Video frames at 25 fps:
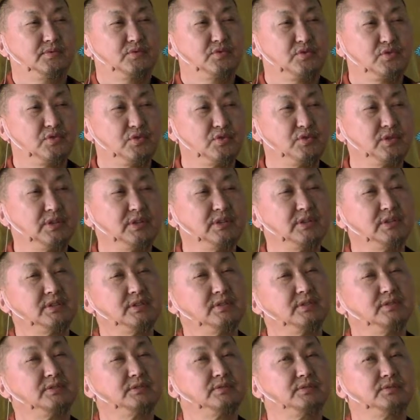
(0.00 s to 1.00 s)
during
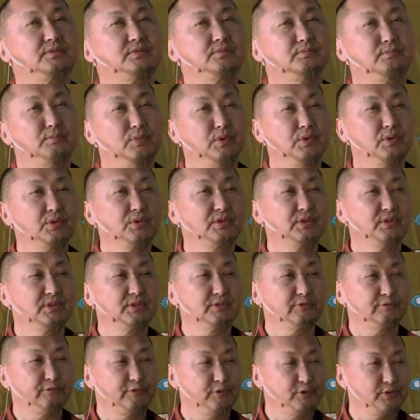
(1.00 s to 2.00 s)
more than
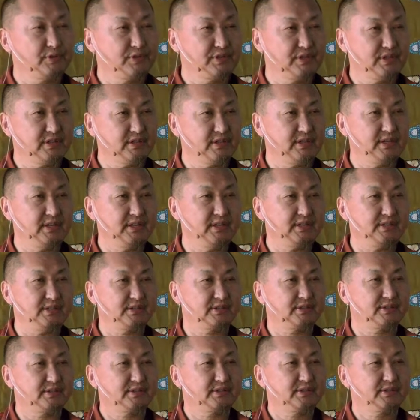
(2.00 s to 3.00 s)
40
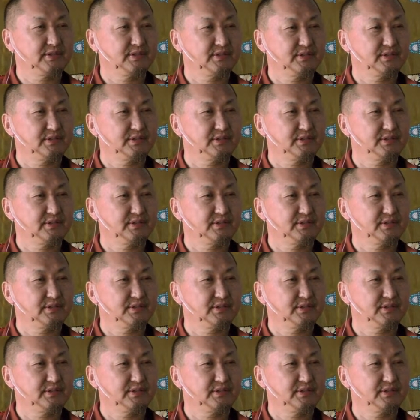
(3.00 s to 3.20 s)
years,